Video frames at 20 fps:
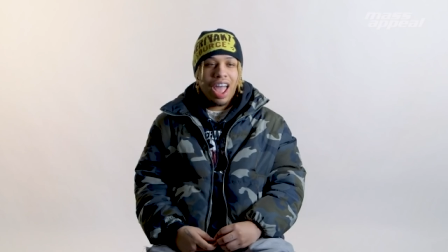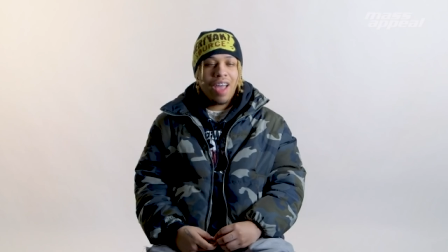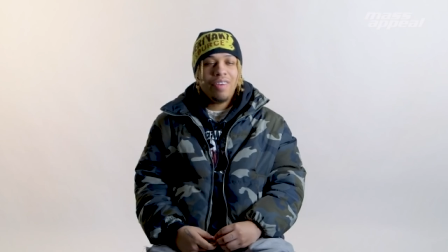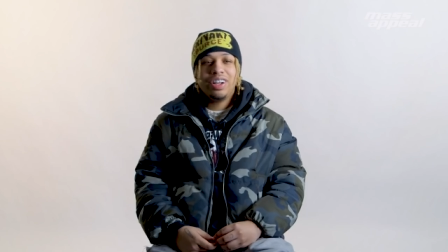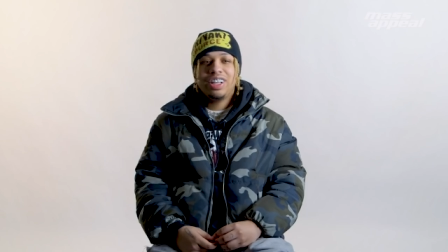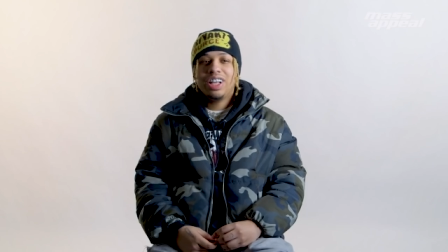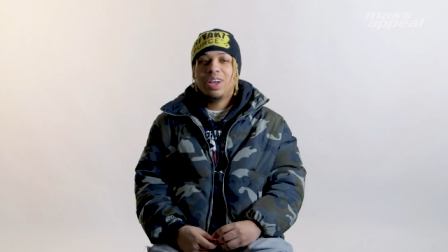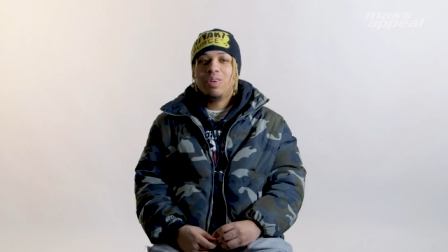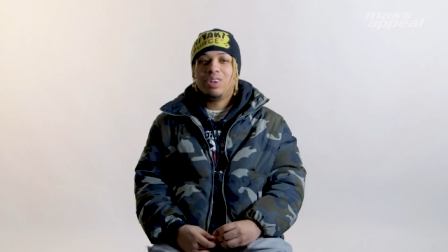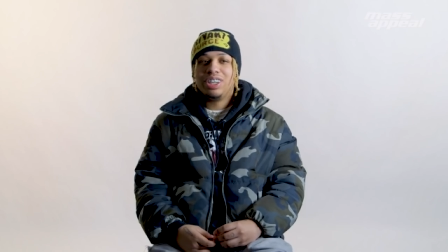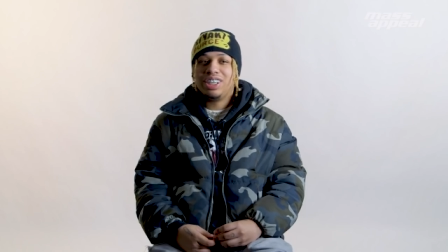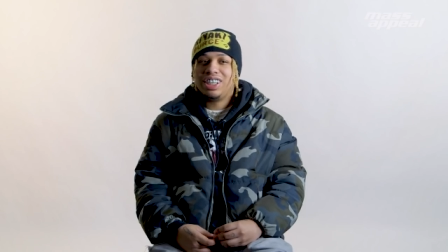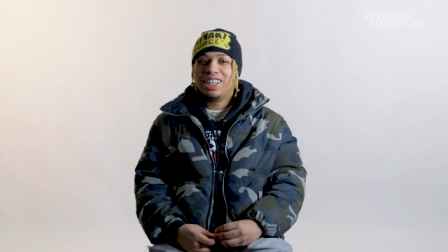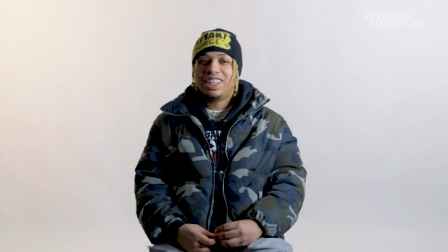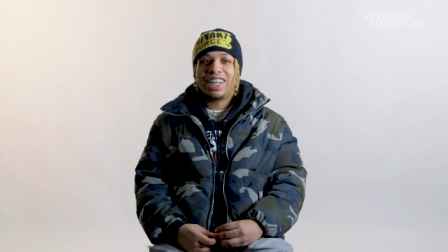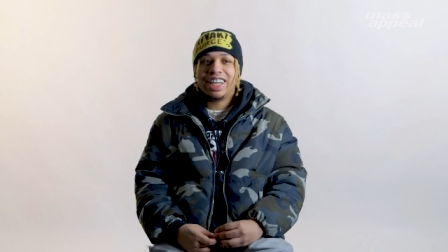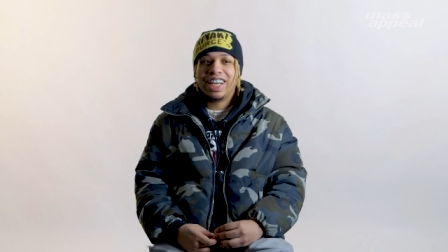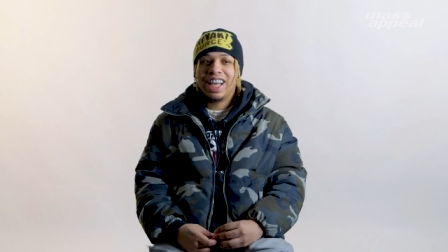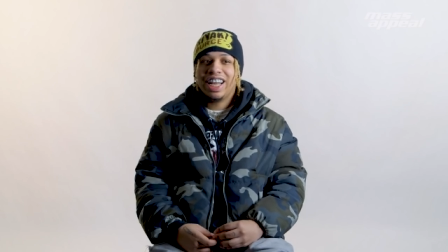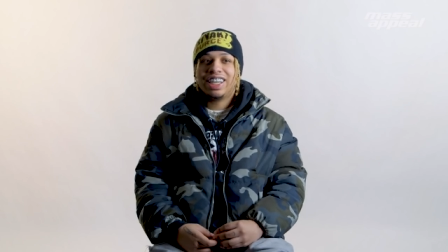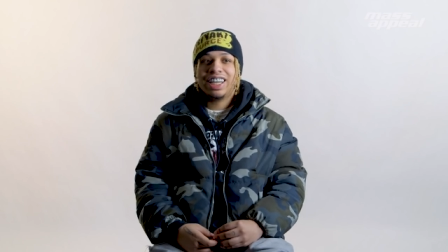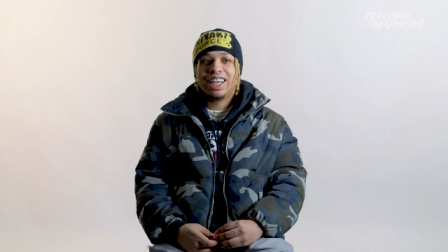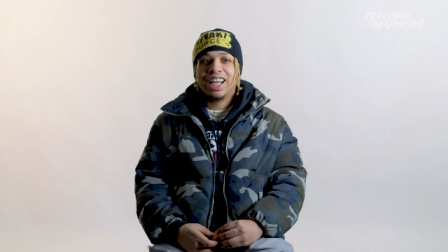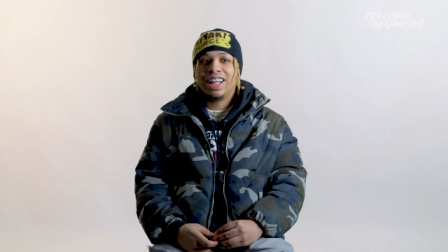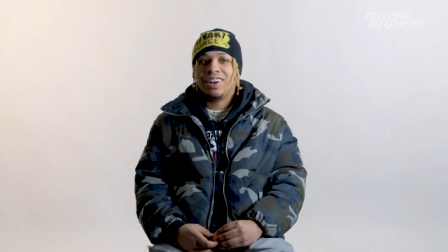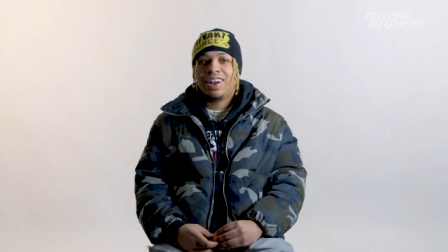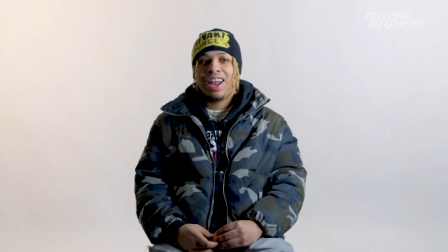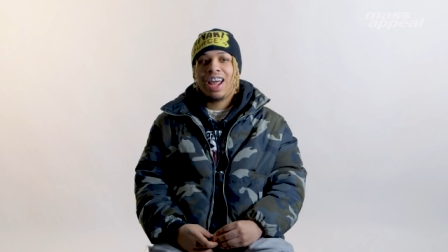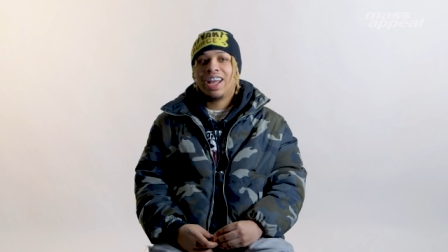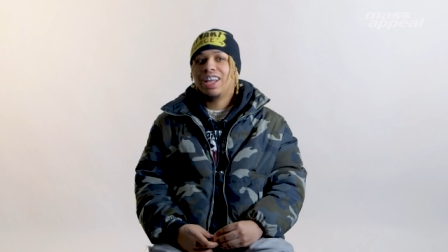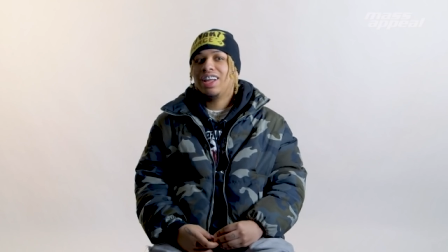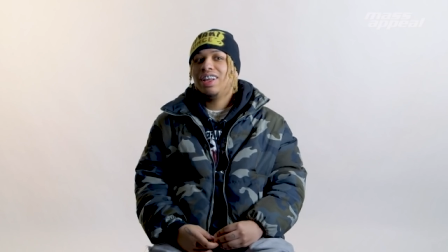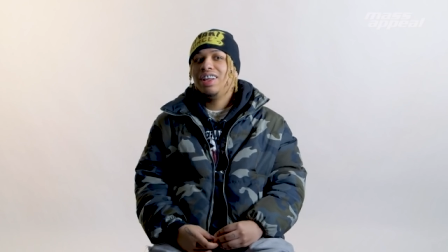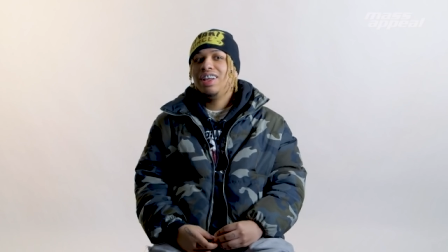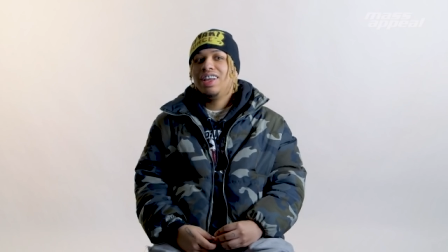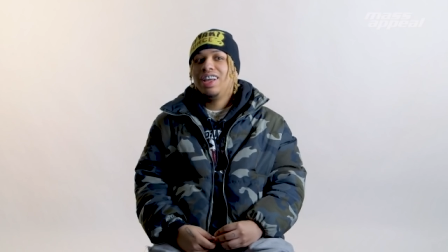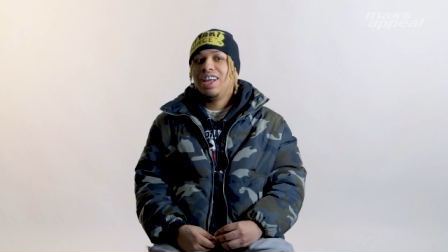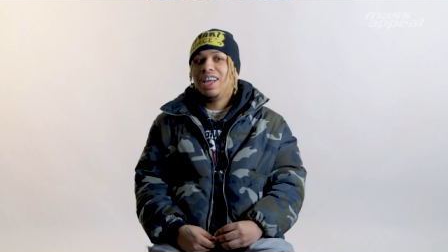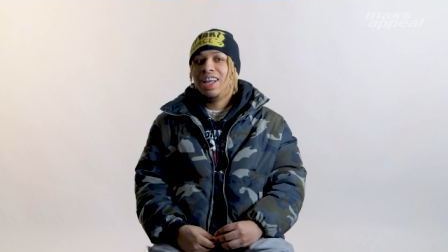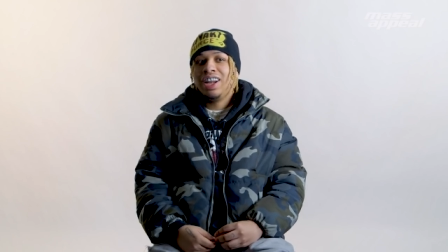Everything was just a get together. Like,
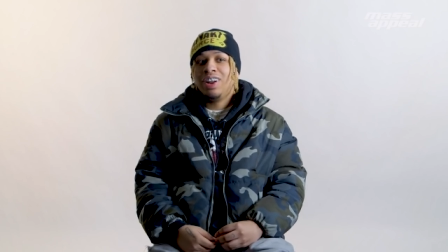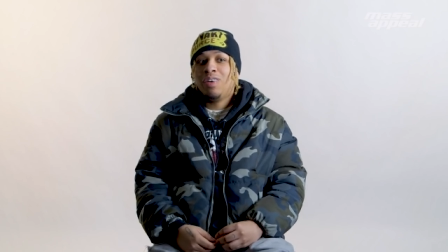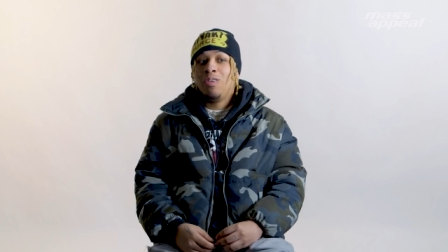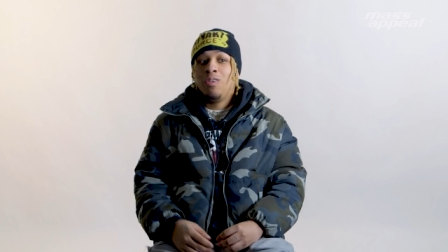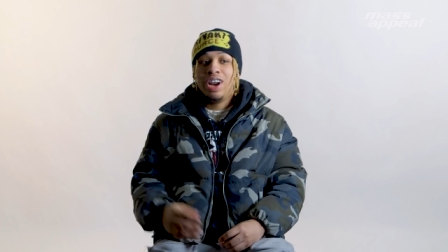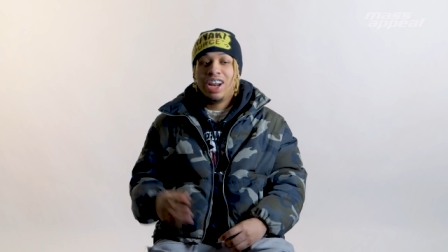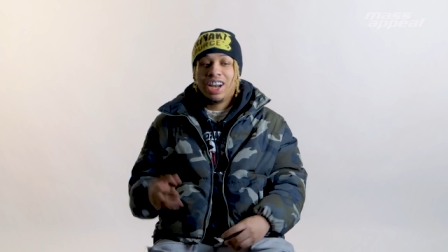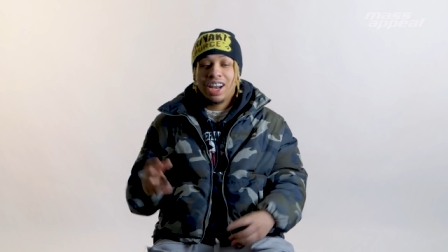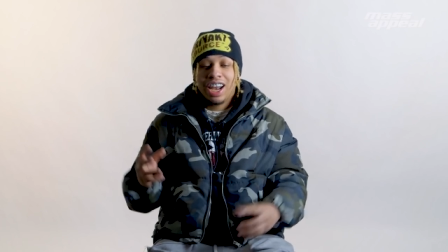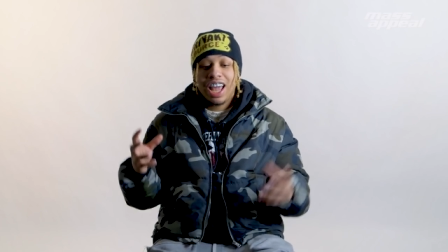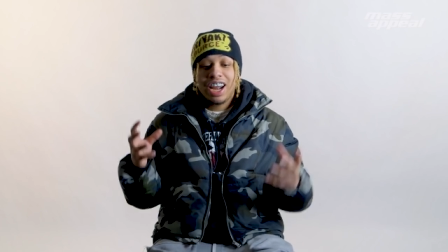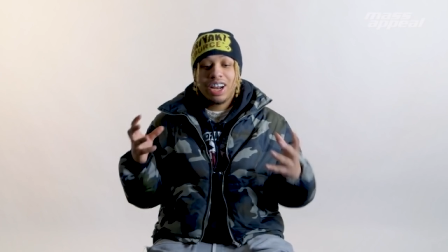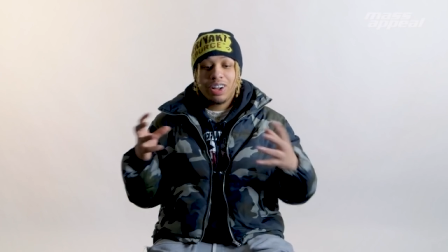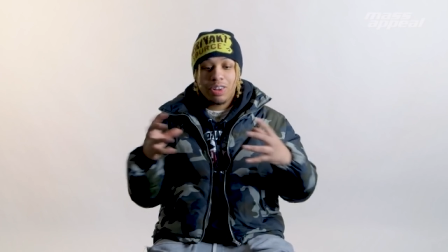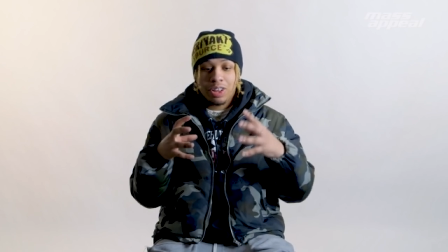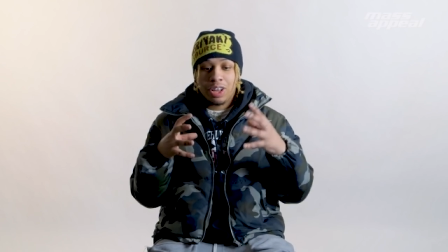and when Atlanta,